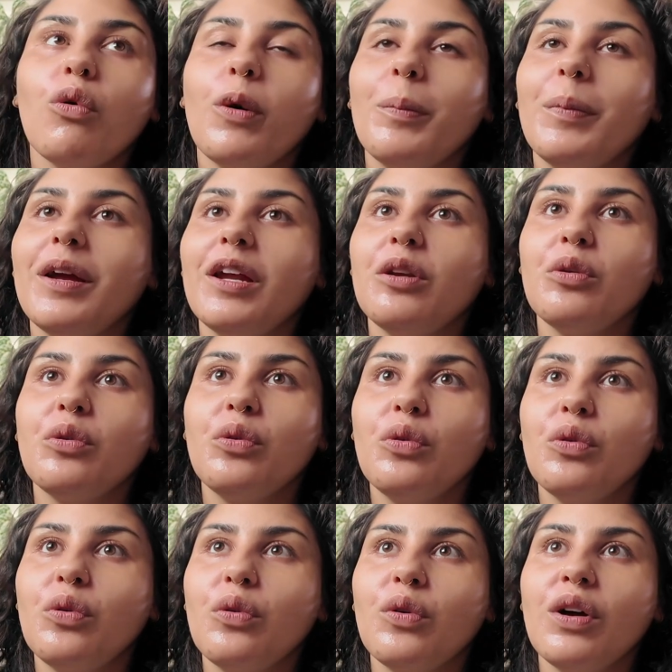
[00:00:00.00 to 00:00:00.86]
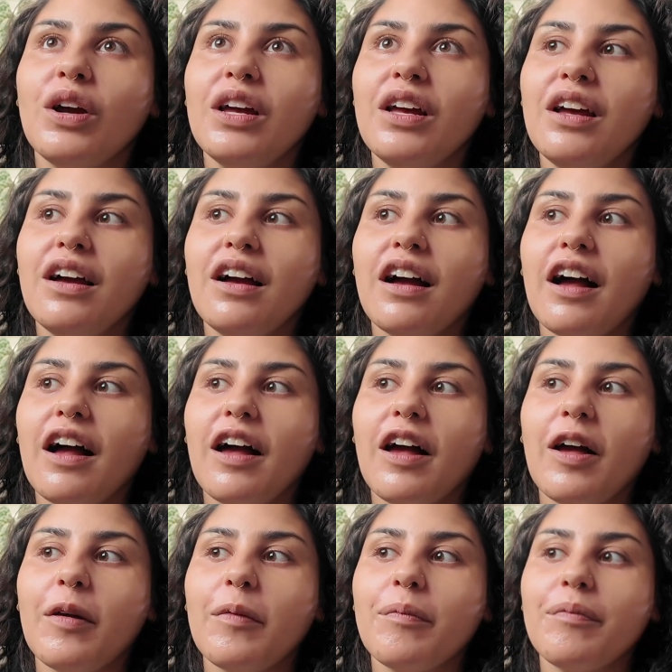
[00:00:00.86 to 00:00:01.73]
woman who
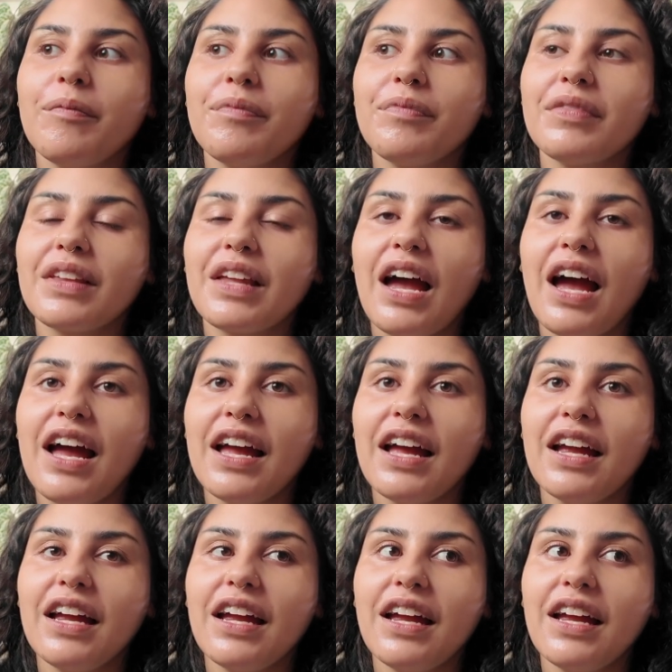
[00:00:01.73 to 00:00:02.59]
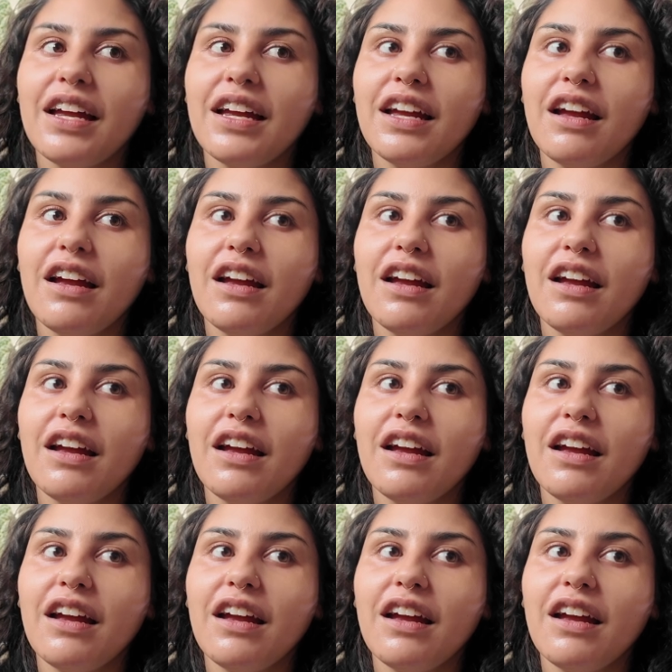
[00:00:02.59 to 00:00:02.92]
I